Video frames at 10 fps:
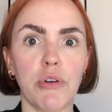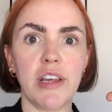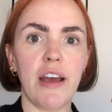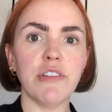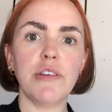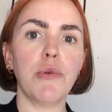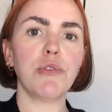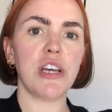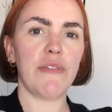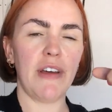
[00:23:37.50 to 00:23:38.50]
modern cavity
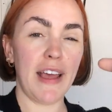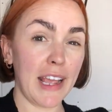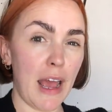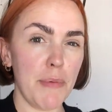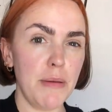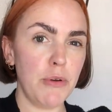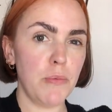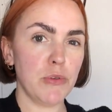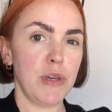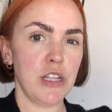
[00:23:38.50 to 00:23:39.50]
walls, you have like that gap in the middle
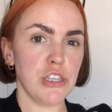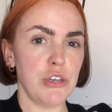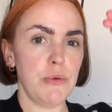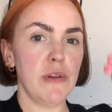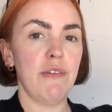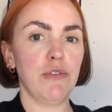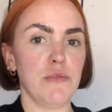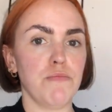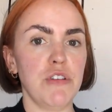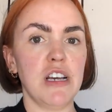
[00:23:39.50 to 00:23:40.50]
between the two levels
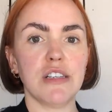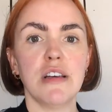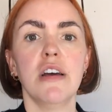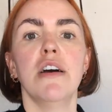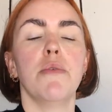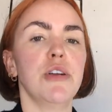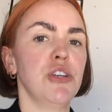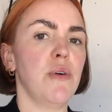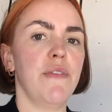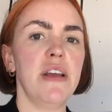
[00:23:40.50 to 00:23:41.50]
of bricks,
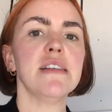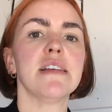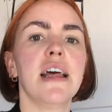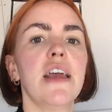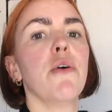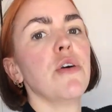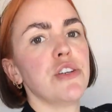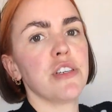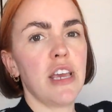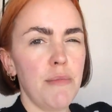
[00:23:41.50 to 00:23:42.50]
which you either insulate or it
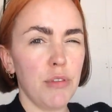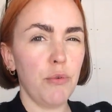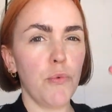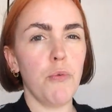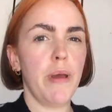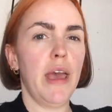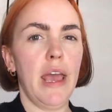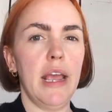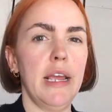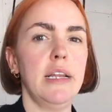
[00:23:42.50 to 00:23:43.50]
just keeps the warm
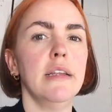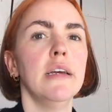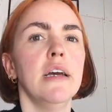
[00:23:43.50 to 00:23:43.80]
air in.